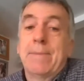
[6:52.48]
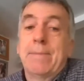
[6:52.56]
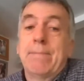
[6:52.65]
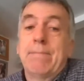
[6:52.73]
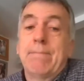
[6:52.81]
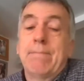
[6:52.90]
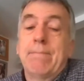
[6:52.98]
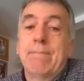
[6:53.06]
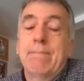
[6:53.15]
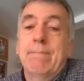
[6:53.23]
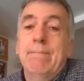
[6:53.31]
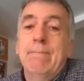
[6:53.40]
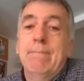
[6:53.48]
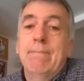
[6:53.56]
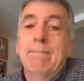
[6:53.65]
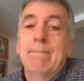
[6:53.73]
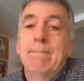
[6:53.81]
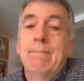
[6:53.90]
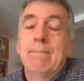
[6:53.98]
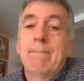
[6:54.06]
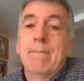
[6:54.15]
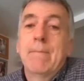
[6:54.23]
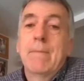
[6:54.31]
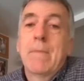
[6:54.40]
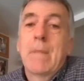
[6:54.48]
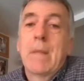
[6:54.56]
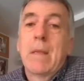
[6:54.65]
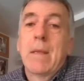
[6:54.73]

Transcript: (silence)